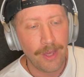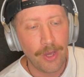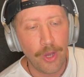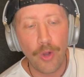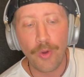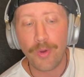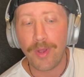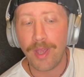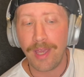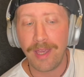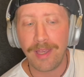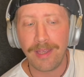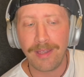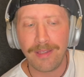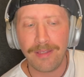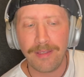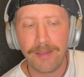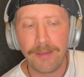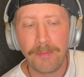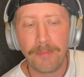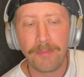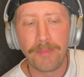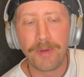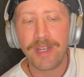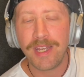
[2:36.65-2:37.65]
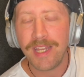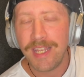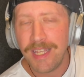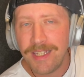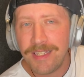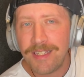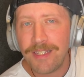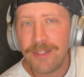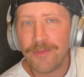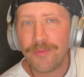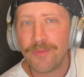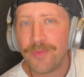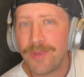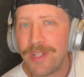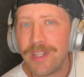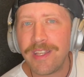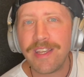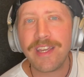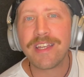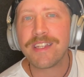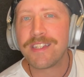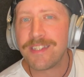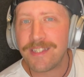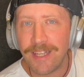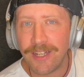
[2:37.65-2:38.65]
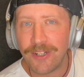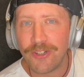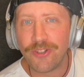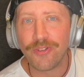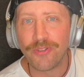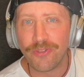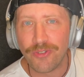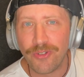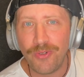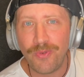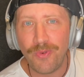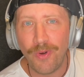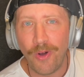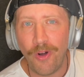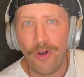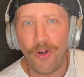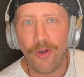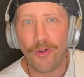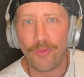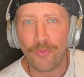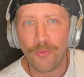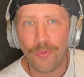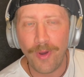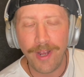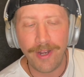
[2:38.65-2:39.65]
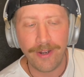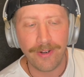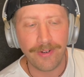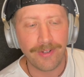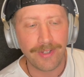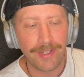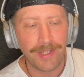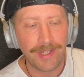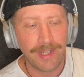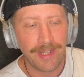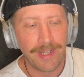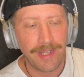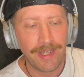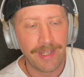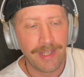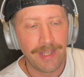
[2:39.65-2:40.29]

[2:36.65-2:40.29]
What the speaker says: Okay, but is it really essential to all writers?